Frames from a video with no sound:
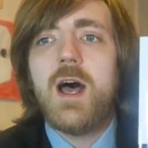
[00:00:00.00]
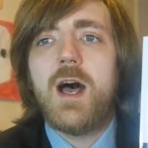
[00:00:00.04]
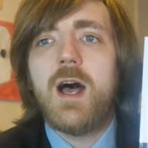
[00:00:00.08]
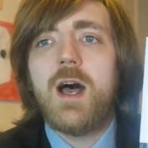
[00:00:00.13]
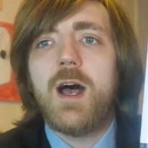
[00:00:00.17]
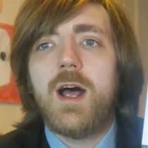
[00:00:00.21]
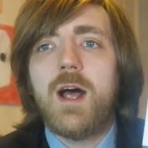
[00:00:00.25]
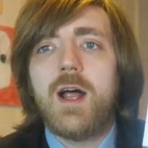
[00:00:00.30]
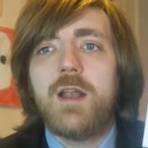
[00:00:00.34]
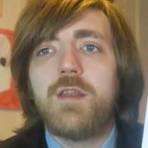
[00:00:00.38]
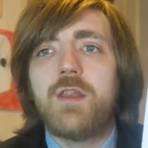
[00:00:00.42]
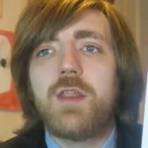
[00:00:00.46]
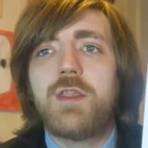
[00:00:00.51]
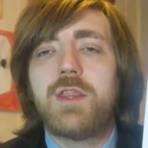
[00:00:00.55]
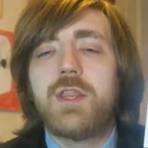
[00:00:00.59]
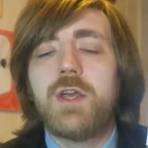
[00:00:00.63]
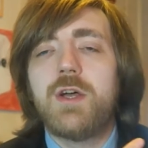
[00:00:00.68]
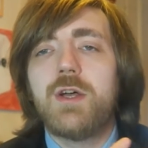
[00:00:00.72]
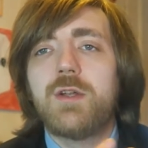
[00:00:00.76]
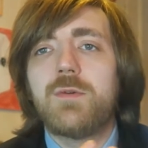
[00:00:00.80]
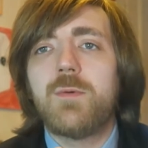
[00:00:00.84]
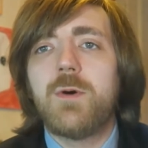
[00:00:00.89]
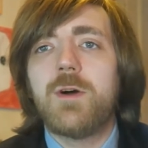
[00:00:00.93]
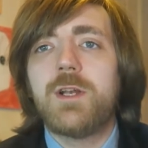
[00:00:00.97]
Uh, and the
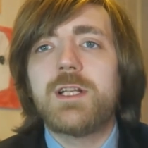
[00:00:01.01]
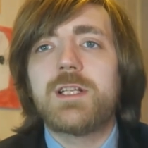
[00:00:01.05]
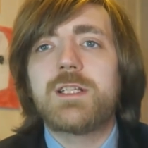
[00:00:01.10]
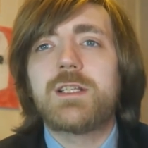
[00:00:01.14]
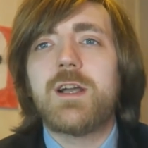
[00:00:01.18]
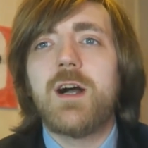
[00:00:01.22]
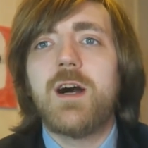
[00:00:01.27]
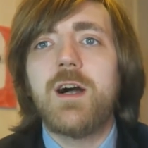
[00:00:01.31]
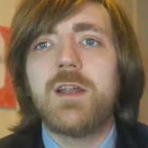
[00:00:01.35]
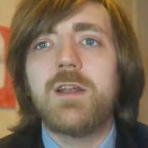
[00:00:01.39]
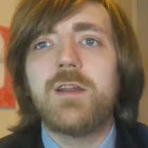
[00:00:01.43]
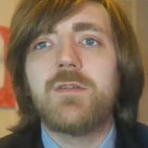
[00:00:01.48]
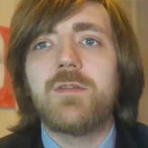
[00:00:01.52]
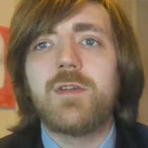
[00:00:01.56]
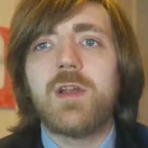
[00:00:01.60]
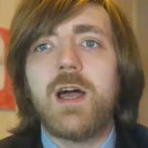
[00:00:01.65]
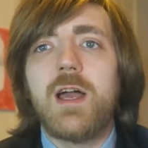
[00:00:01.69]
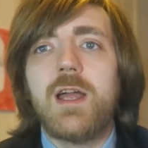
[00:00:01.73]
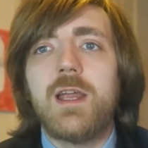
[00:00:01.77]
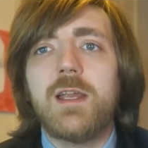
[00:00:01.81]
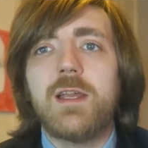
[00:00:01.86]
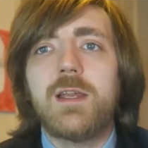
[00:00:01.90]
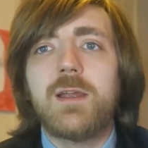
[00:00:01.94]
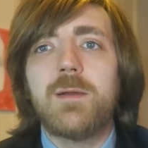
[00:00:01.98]
third one is kind of
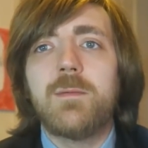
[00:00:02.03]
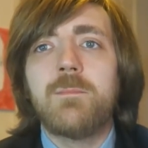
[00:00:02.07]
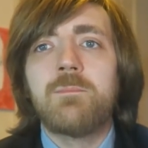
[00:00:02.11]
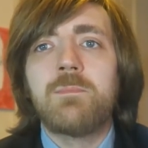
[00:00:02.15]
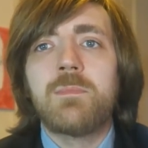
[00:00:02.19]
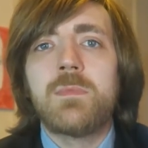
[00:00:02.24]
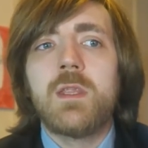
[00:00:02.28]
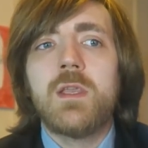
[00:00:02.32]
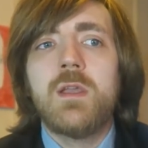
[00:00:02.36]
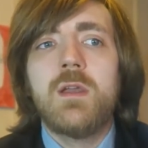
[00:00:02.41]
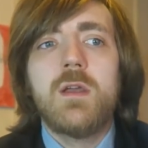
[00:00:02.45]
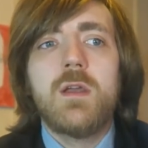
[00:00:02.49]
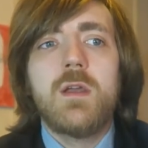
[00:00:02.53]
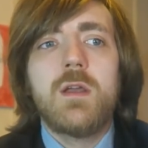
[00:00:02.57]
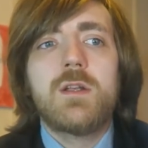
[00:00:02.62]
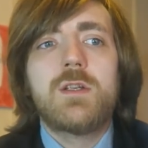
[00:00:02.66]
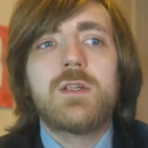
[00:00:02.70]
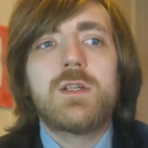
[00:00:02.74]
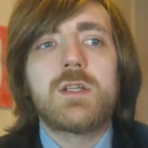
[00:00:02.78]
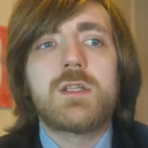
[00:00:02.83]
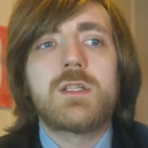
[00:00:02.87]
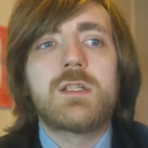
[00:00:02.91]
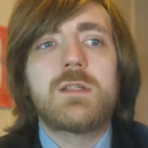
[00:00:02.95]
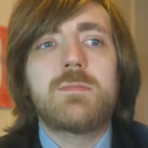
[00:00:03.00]
like
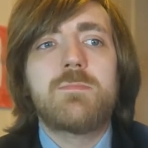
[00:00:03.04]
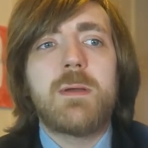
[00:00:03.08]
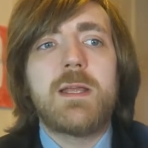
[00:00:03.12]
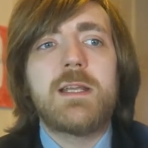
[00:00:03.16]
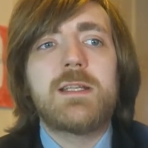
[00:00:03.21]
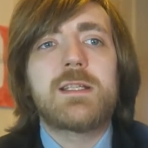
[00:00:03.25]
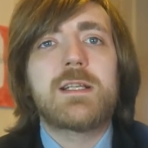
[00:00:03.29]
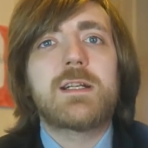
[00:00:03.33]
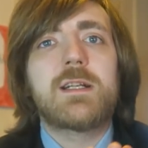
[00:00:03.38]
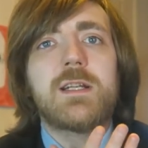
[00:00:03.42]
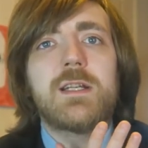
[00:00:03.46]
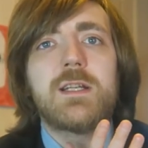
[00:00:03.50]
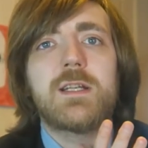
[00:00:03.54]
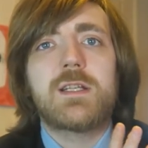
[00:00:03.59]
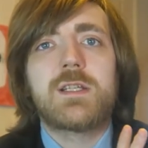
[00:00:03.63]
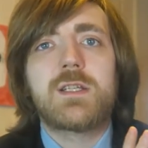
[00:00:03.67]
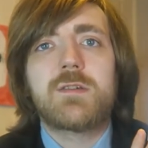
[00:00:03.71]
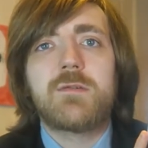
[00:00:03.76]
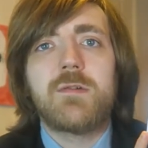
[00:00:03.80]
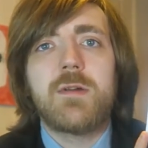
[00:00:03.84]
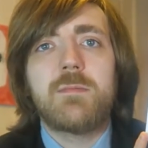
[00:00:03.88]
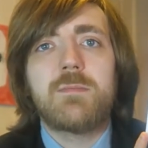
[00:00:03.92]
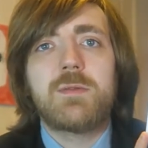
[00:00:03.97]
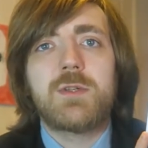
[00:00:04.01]
just basically a
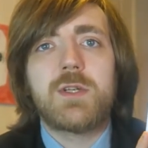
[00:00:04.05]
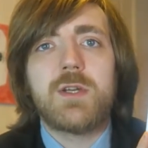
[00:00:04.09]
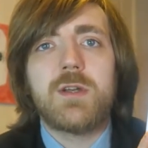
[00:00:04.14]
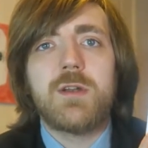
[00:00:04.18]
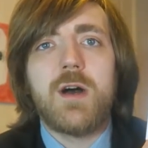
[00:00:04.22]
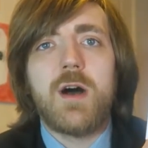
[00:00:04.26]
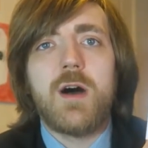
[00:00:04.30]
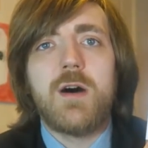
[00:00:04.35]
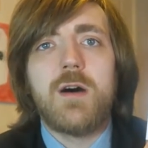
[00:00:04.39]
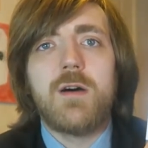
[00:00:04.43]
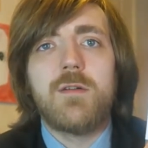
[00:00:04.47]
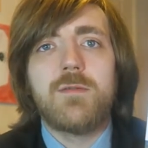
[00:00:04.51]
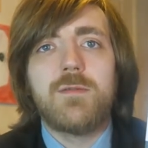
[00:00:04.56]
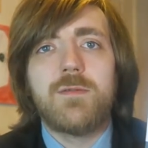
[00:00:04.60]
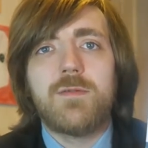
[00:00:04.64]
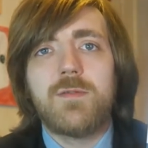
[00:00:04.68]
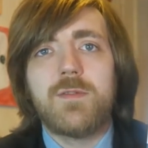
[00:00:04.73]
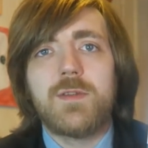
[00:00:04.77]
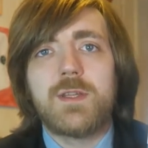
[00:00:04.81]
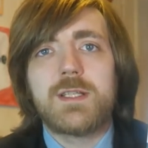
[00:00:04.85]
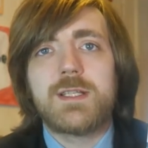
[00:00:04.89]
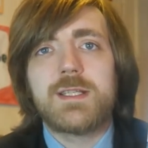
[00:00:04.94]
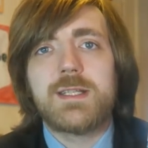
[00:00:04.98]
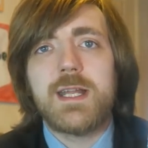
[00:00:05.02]
description of
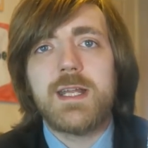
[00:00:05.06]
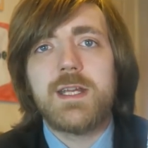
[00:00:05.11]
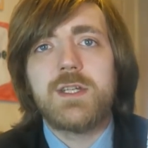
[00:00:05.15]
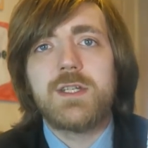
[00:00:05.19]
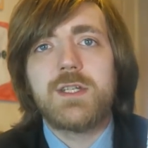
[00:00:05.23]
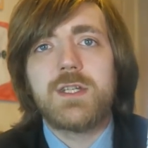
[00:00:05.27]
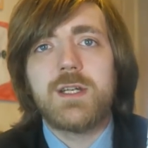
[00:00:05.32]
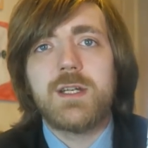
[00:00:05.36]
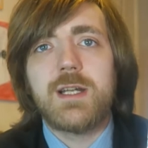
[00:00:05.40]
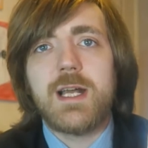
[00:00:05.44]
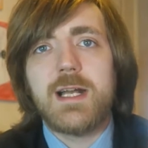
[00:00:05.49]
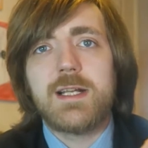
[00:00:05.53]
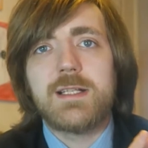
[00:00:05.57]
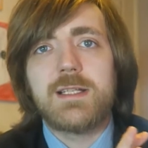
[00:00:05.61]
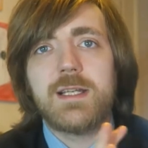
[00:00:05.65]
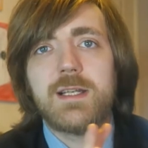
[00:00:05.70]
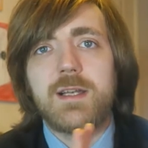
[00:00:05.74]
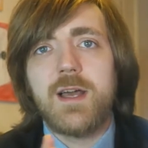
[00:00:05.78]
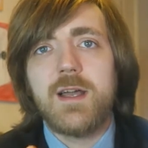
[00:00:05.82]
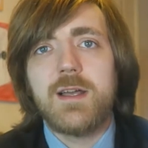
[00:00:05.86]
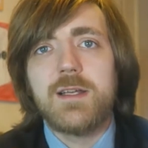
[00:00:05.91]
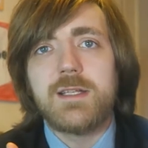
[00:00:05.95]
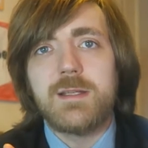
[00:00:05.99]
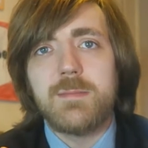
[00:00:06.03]
the station as
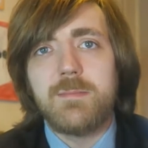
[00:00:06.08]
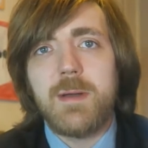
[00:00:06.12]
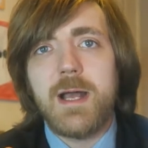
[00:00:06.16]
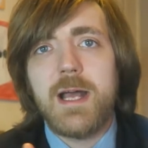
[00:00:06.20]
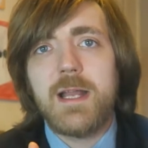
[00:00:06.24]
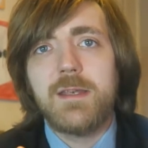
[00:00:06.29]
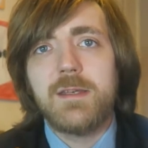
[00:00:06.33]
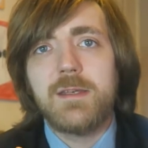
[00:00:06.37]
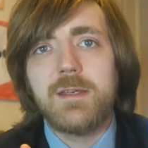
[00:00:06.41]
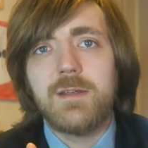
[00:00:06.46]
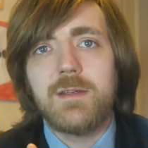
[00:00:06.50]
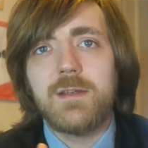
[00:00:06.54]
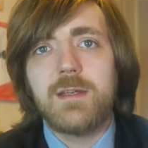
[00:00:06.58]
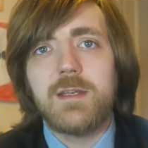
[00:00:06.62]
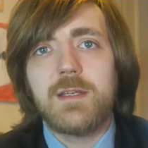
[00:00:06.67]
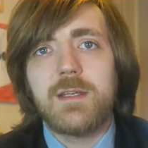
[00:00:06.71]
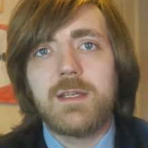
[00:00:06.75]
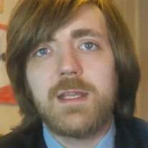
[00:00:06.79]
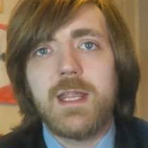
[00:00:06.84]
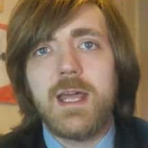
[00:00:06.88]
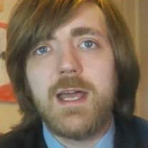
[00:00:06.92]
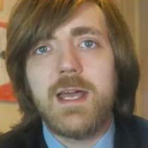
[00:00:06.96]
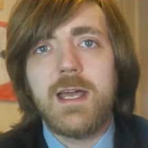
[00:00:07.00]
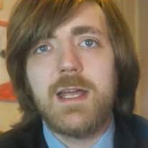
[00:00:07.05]
it lies abandoned
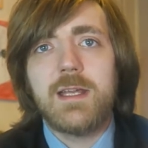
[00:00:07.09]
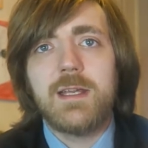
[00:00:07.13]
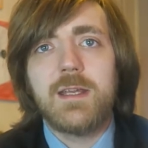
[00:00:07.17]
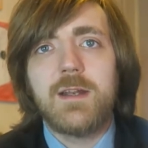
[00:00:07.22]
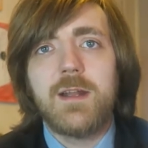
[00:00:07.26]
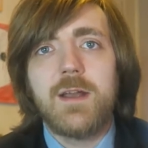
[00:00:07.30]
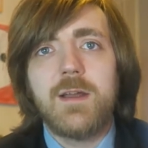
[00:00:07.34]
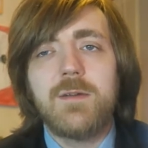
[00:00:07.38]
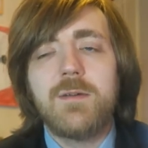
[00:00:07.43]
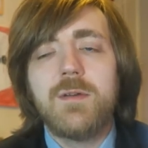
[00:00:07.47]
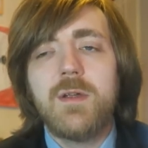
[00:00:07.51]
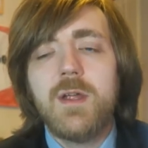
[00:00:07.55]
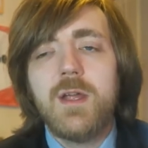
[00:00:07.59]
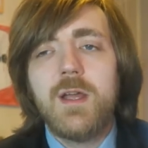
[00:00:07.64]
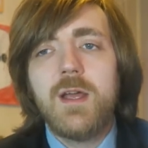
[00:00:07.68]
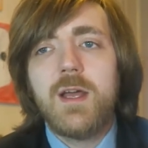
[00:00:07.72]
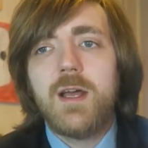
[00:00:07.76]
there, you know.